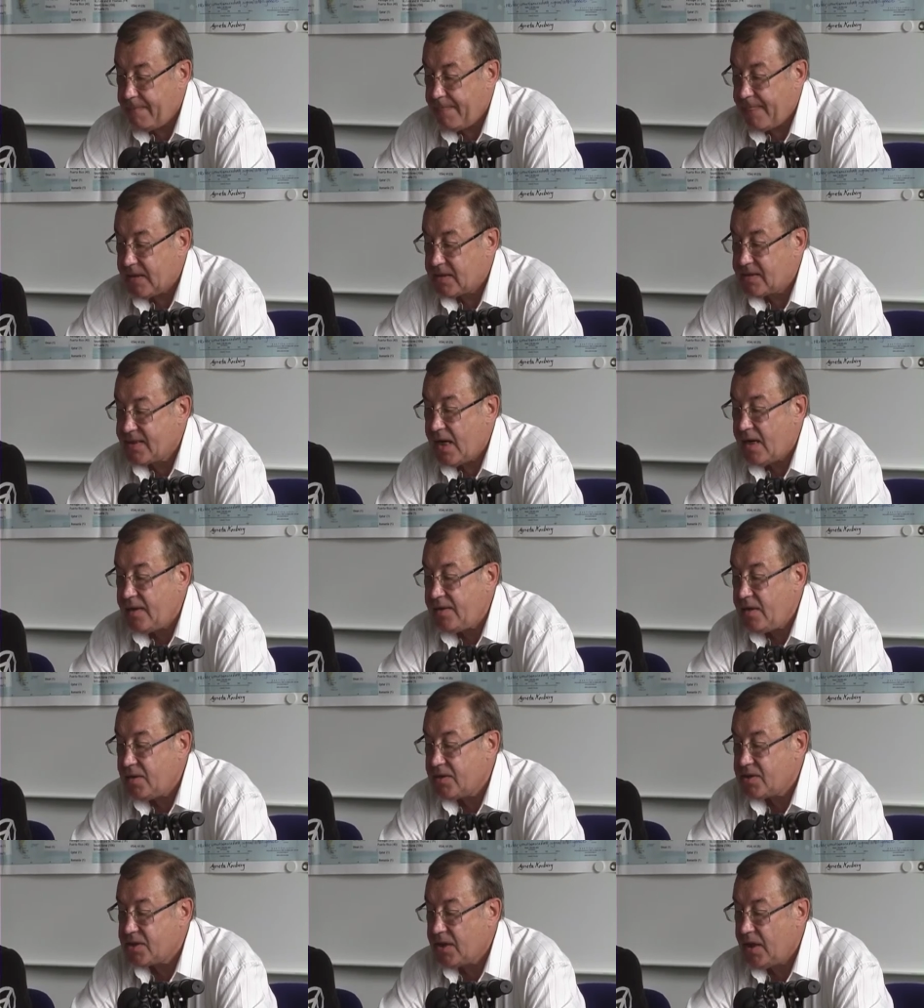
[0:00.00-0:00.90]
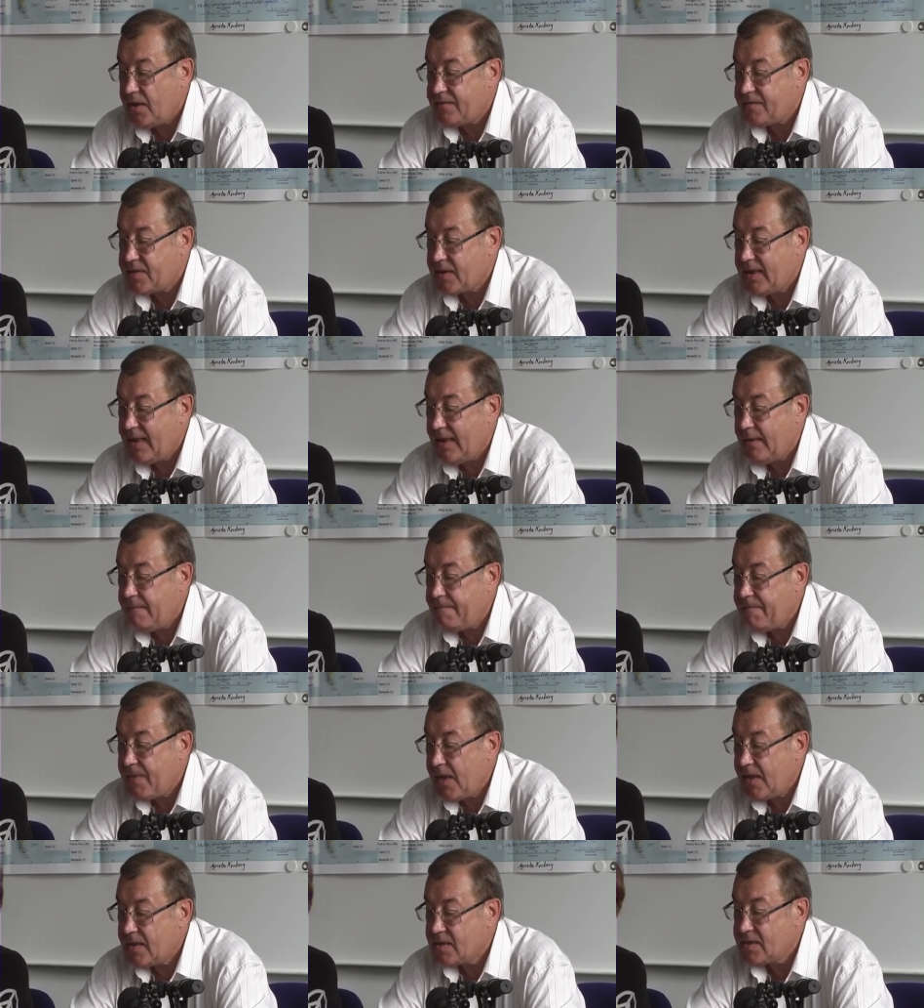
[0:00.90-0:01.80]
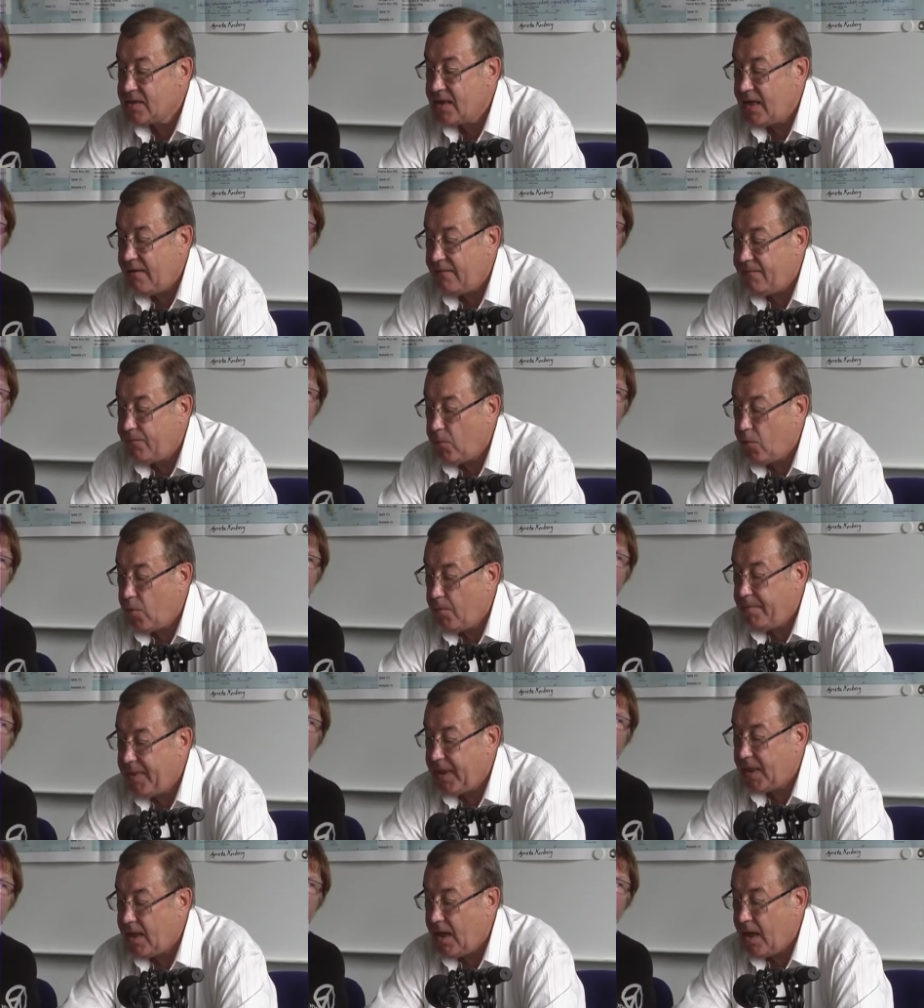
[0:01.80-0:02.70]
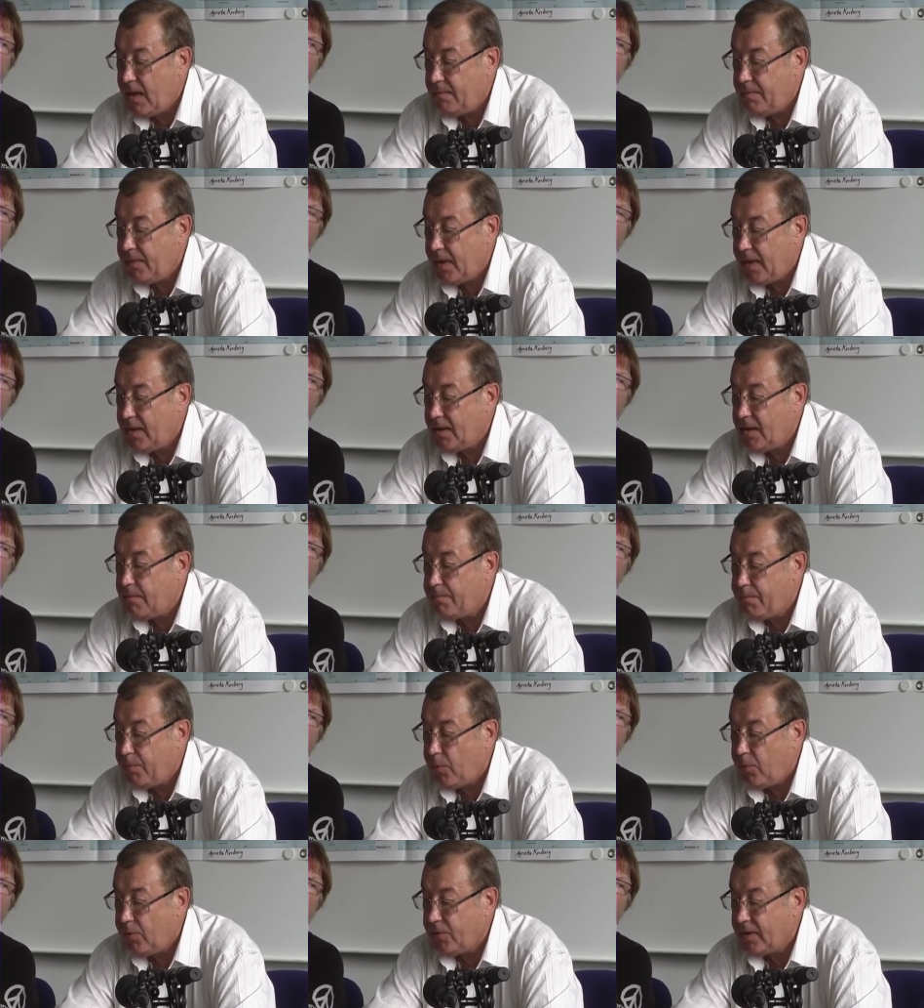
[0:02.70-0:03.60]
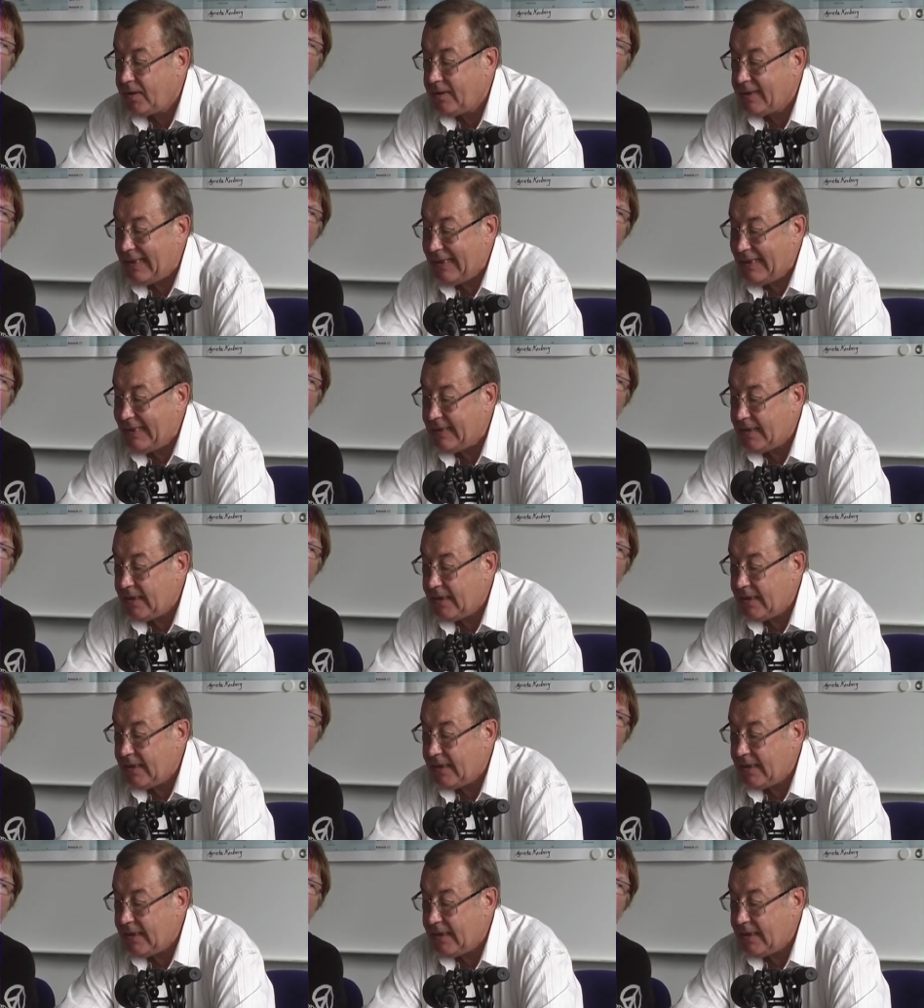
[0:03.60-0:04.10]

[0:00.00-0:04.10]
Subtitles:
The Arctic shelf can therefore become an important and